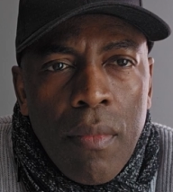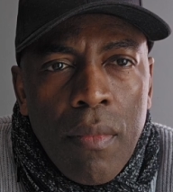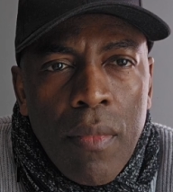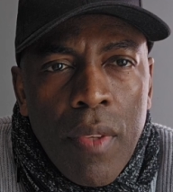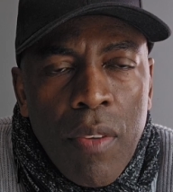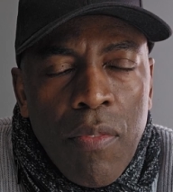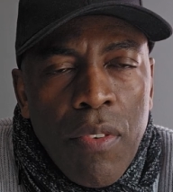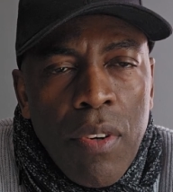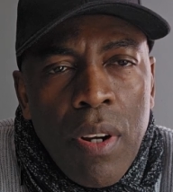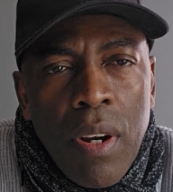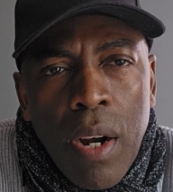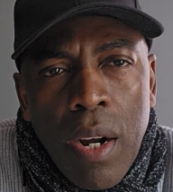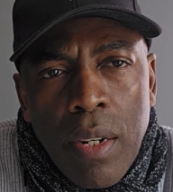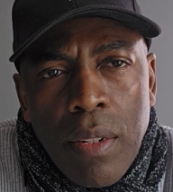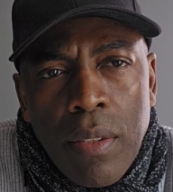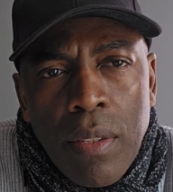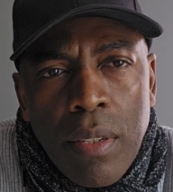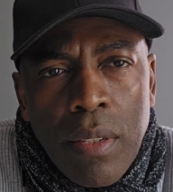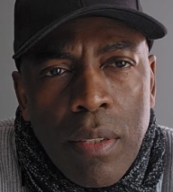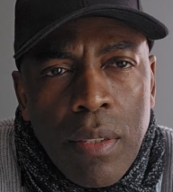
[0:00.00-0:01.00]
If
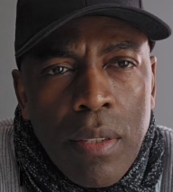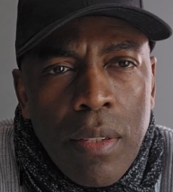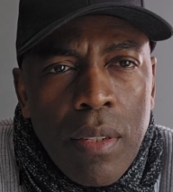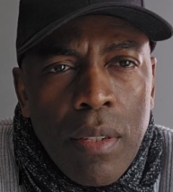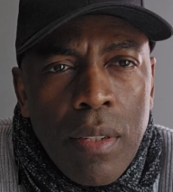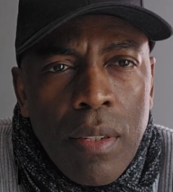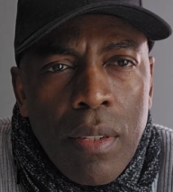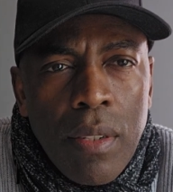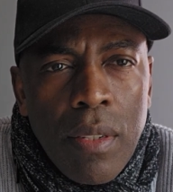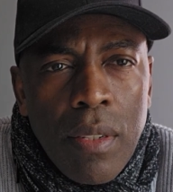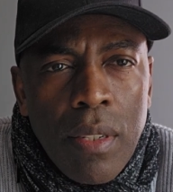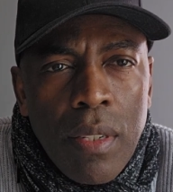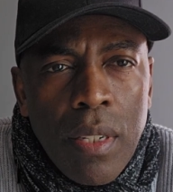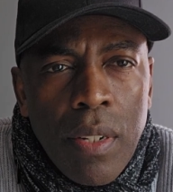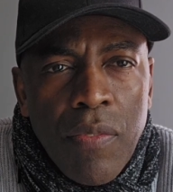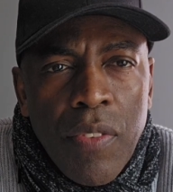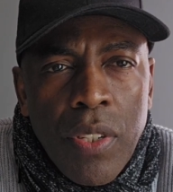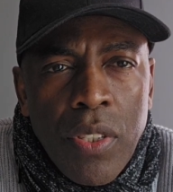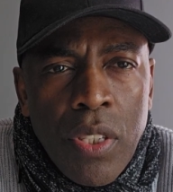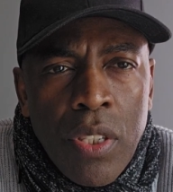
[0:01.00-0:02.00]
God,
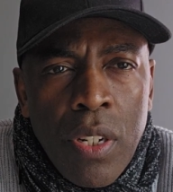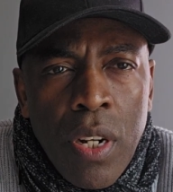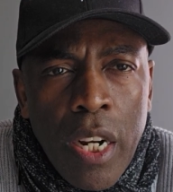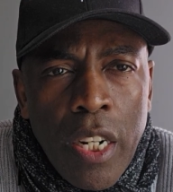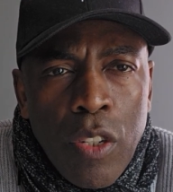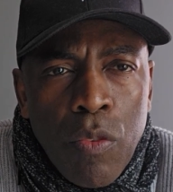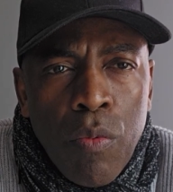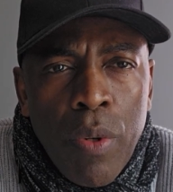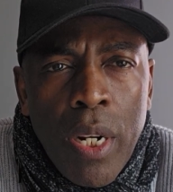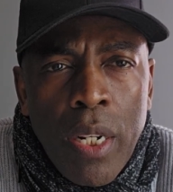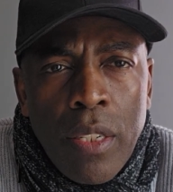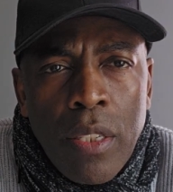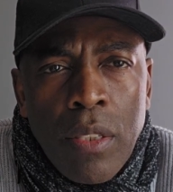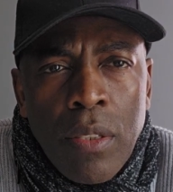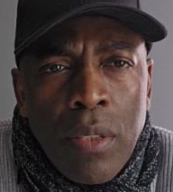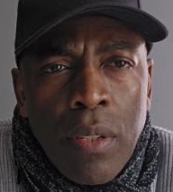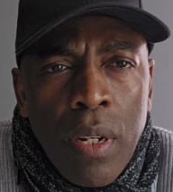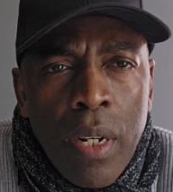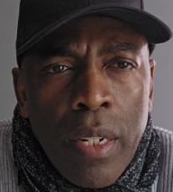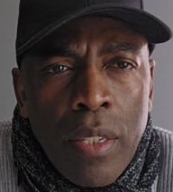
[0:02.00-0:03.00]
if it's God will
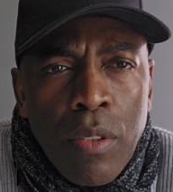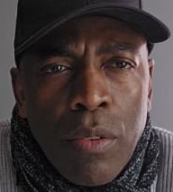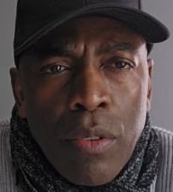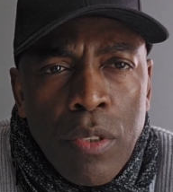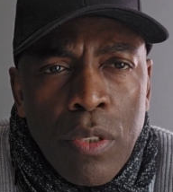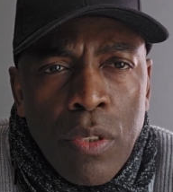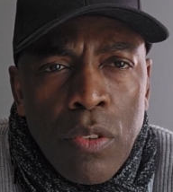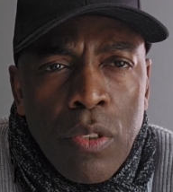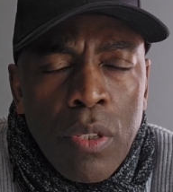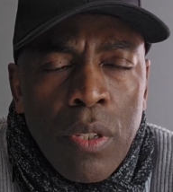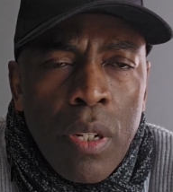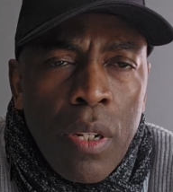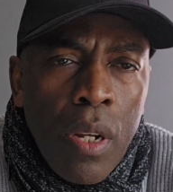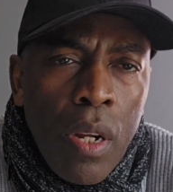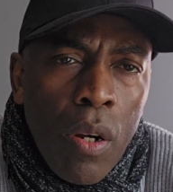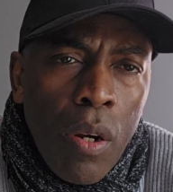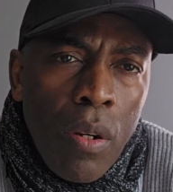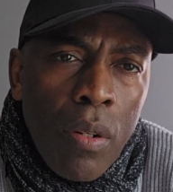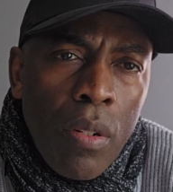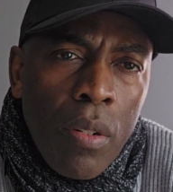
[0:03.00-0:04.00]
to let
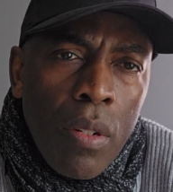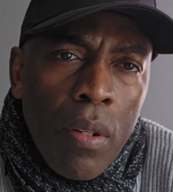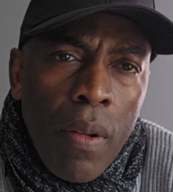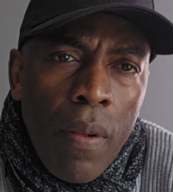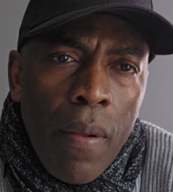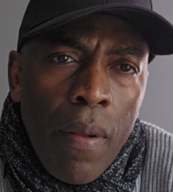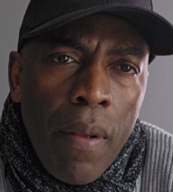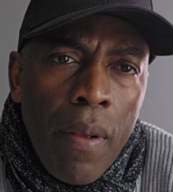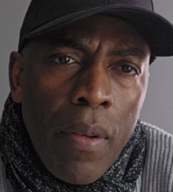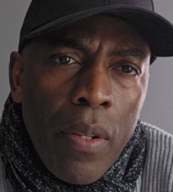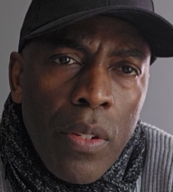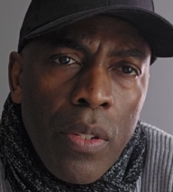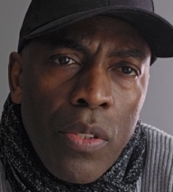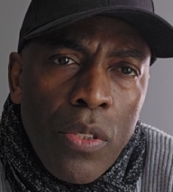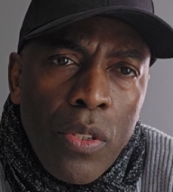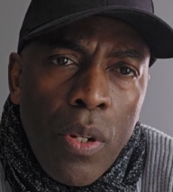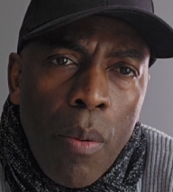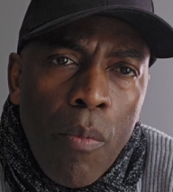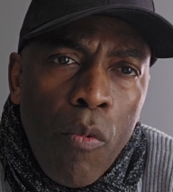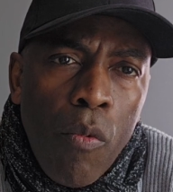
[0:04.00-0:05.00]

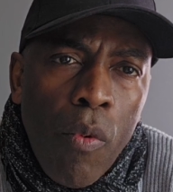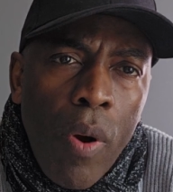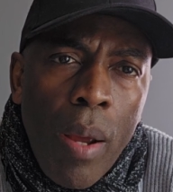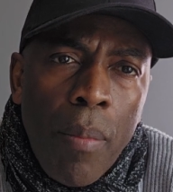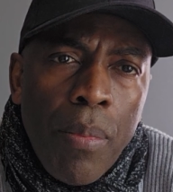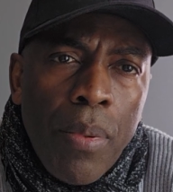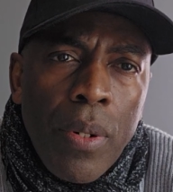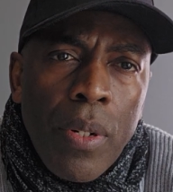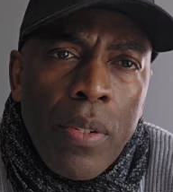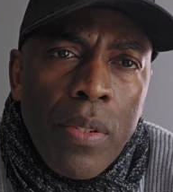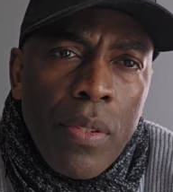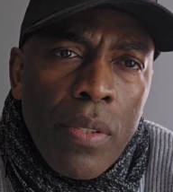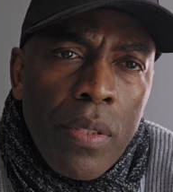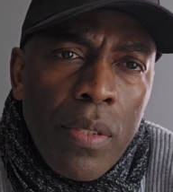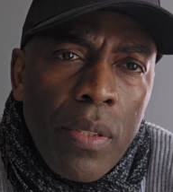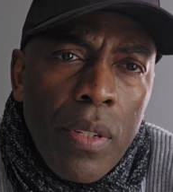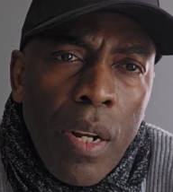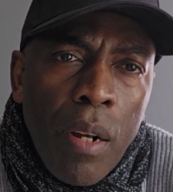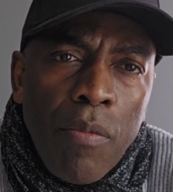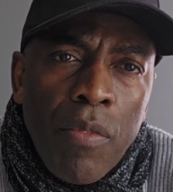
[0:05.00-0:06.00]
some
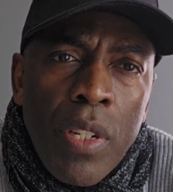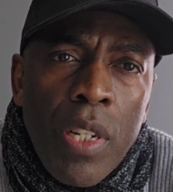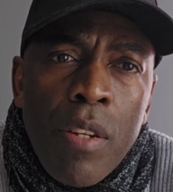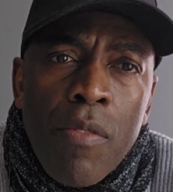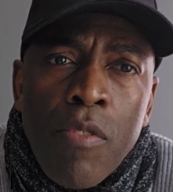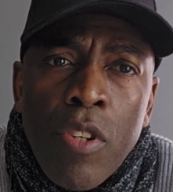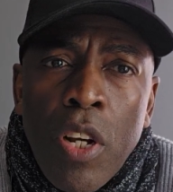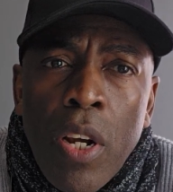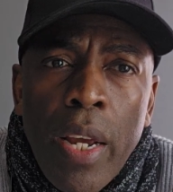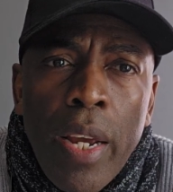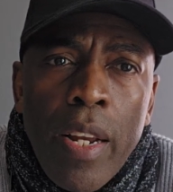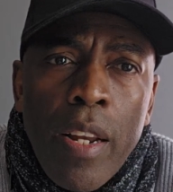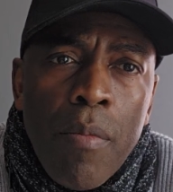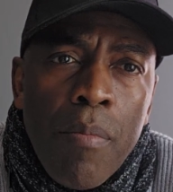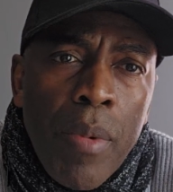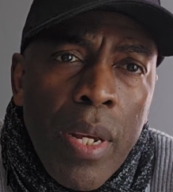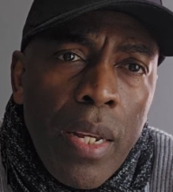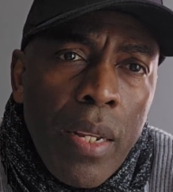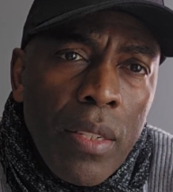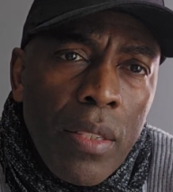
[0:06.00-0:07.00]
weapons of even your
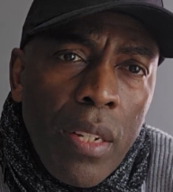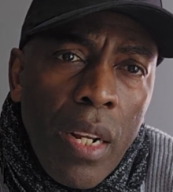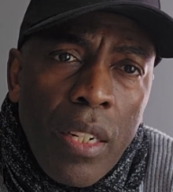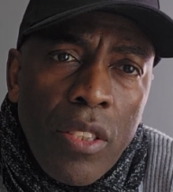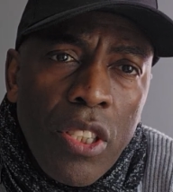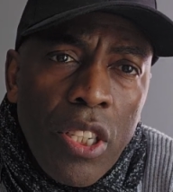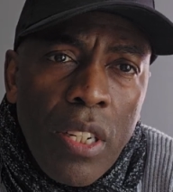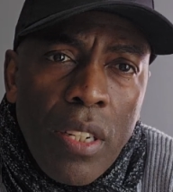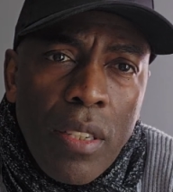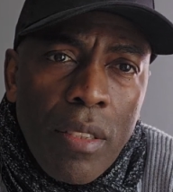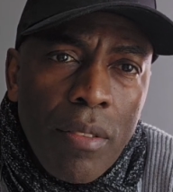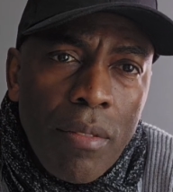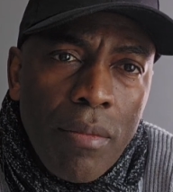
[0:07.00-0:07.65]
enemy touch you,